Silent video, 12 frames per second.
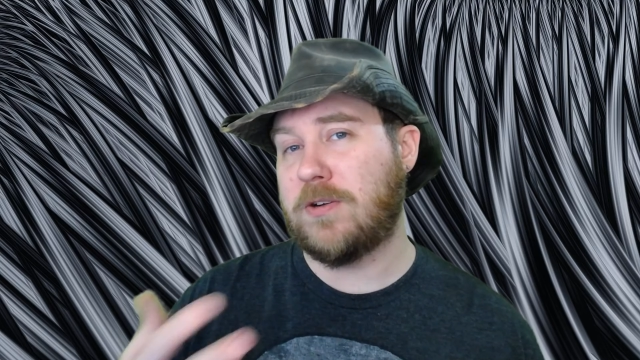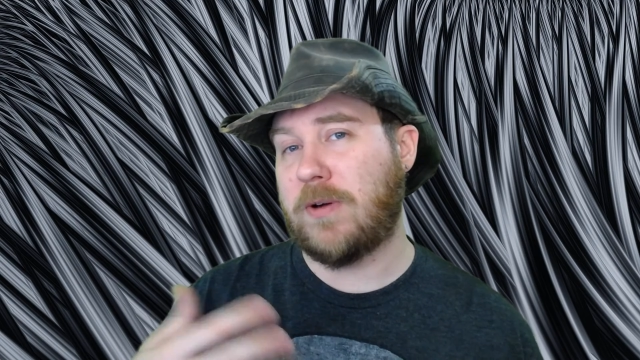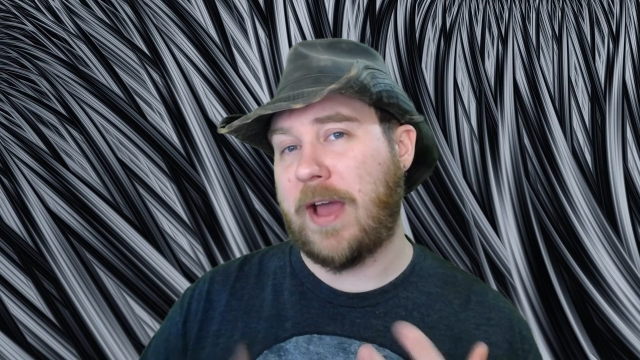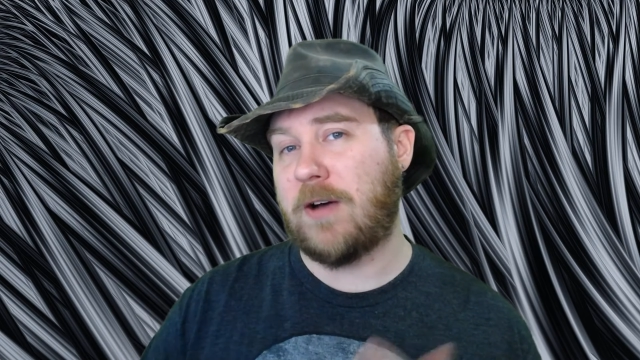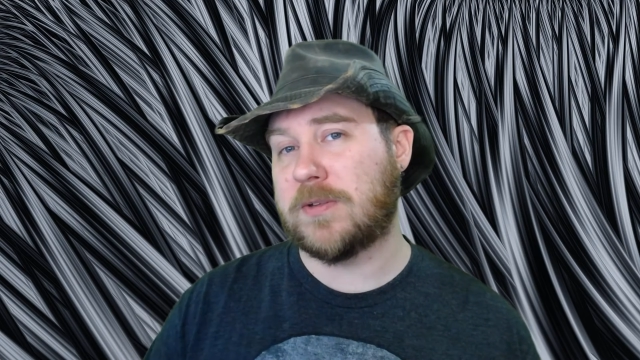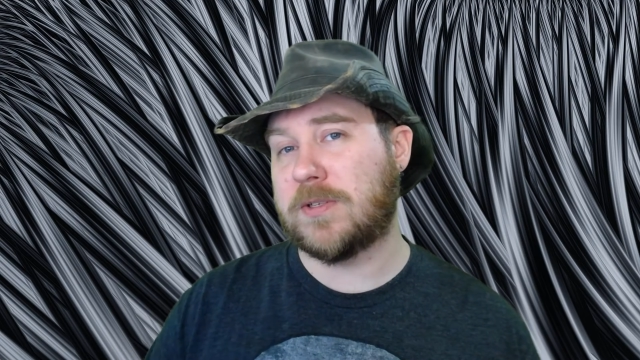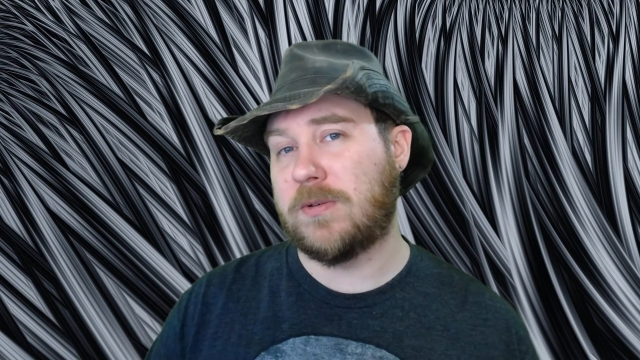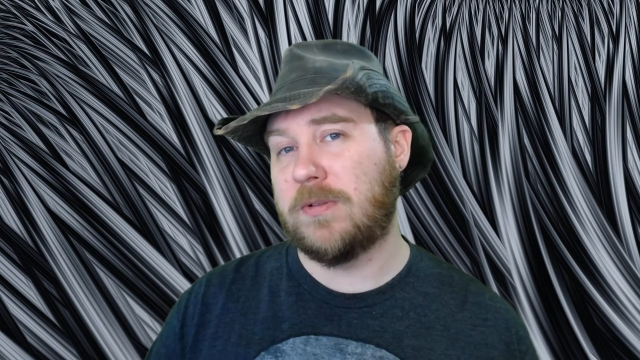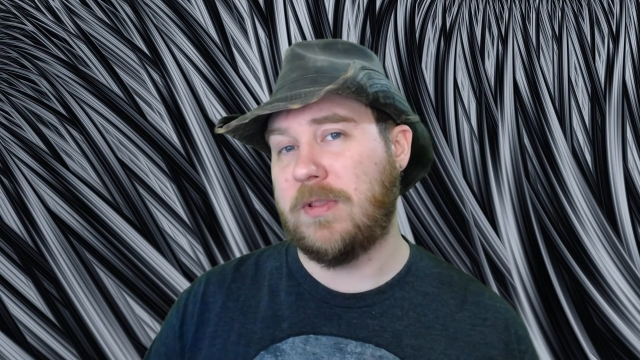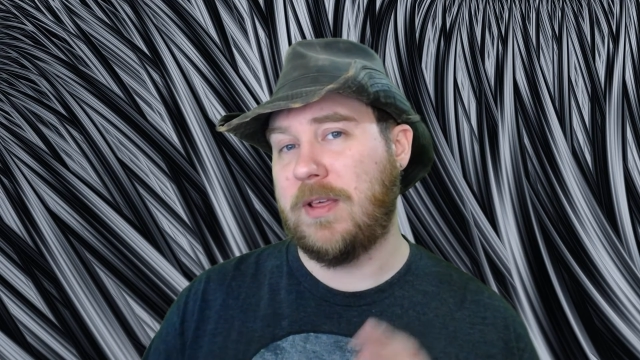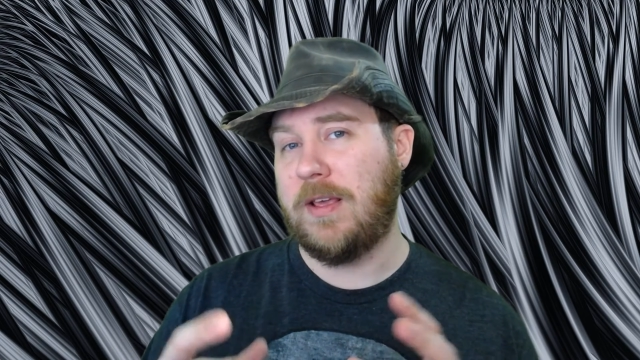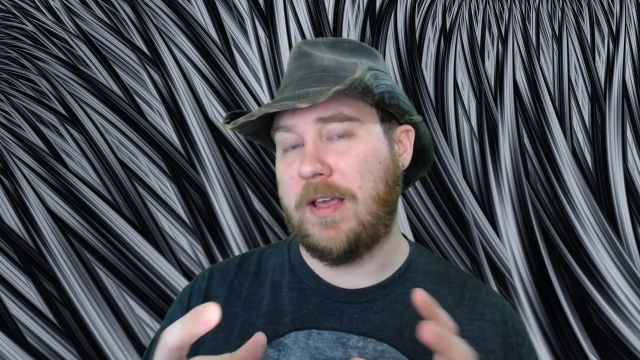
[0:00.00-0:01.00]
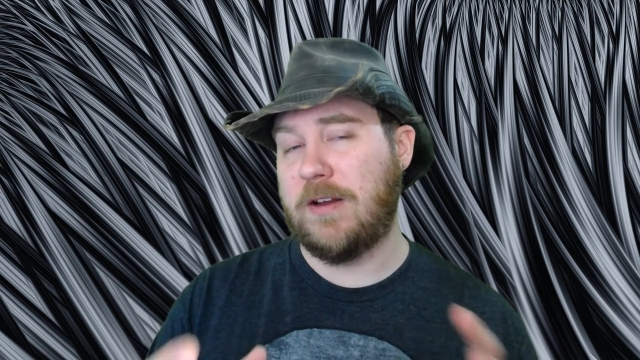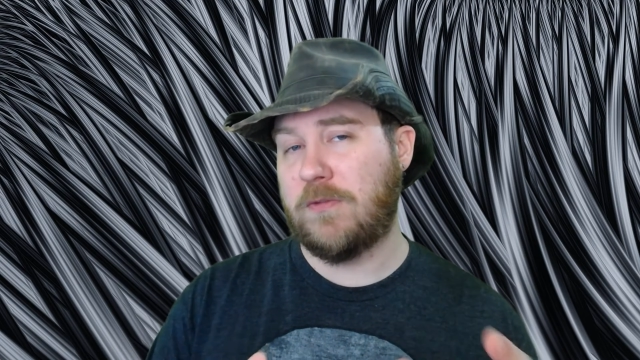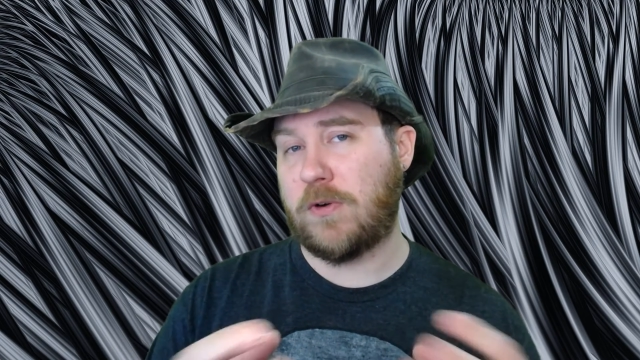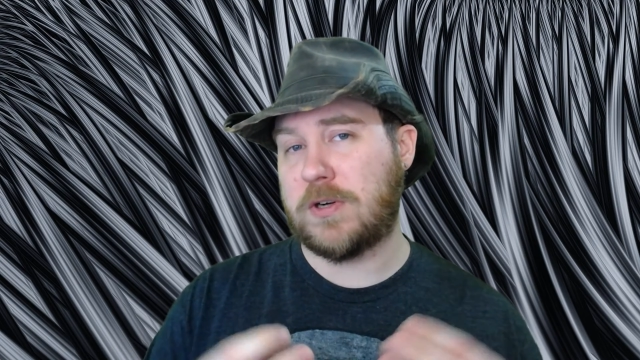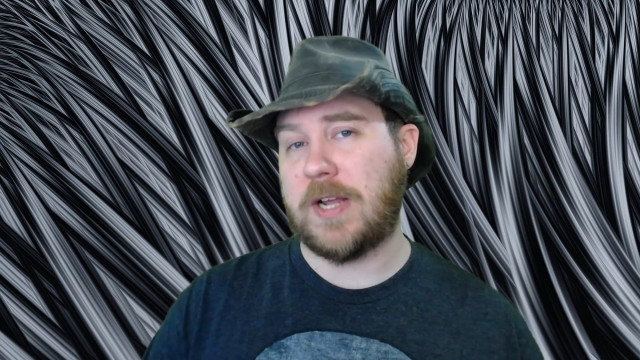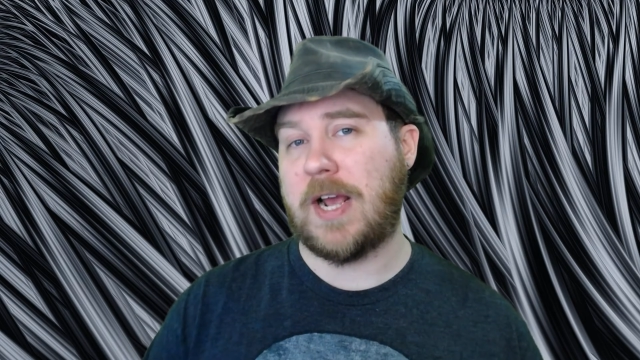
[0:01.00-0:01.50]
counsel in the
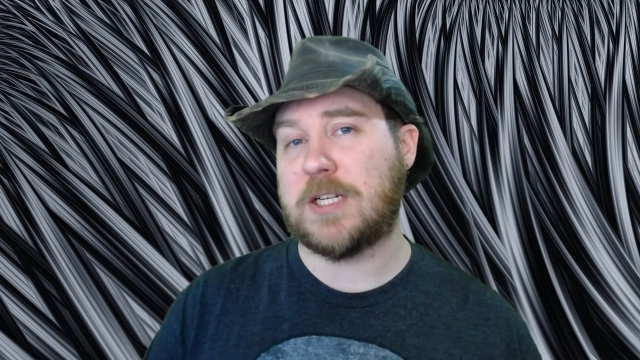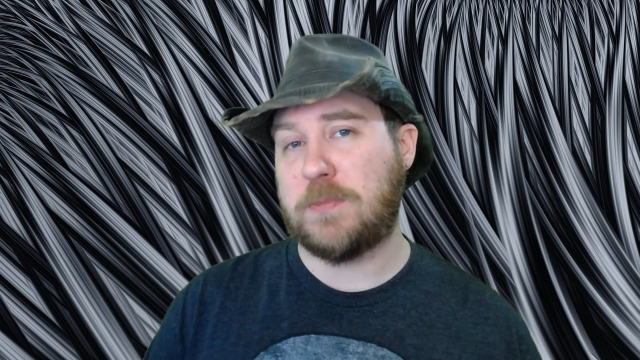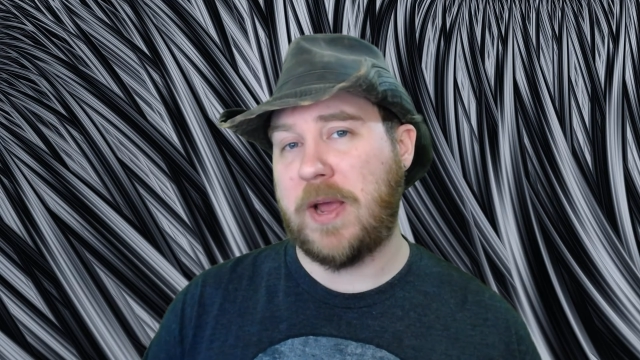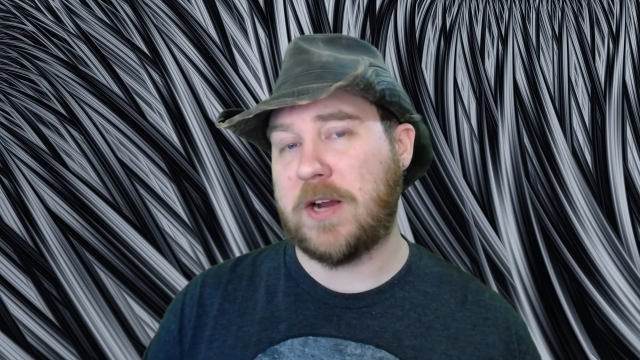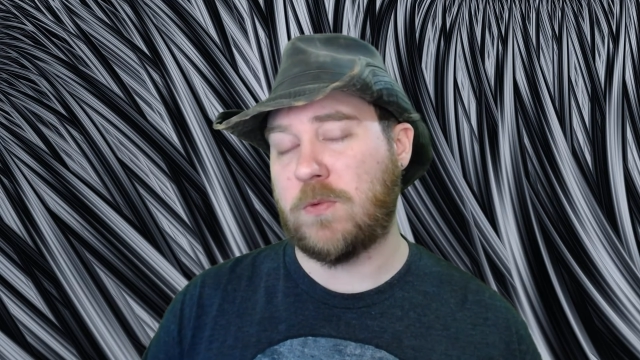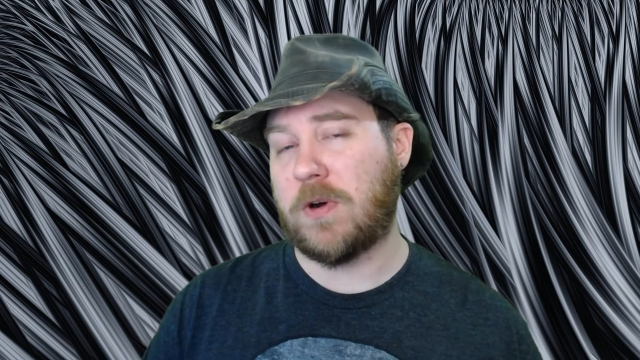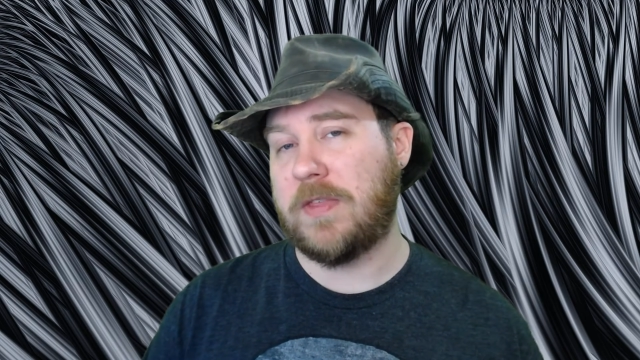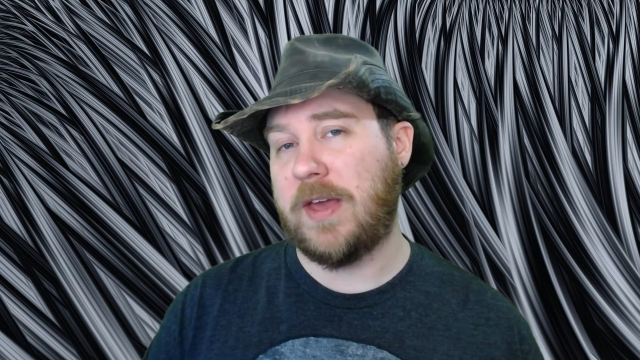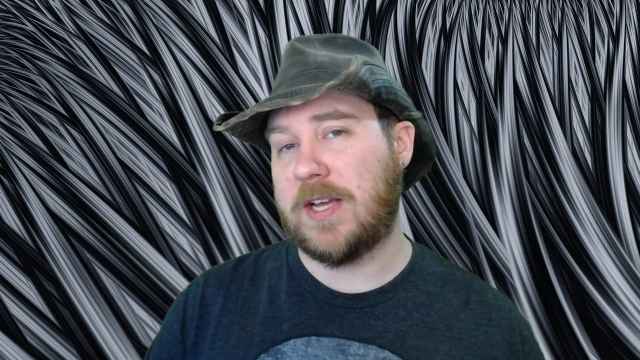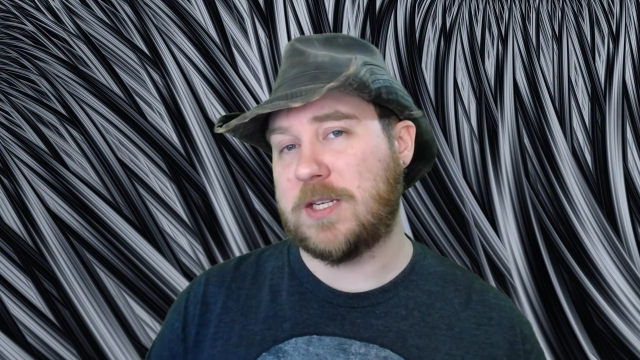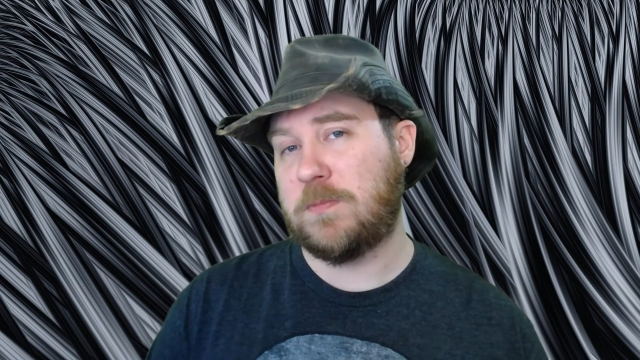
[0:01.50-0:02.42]
inverse aspect, where they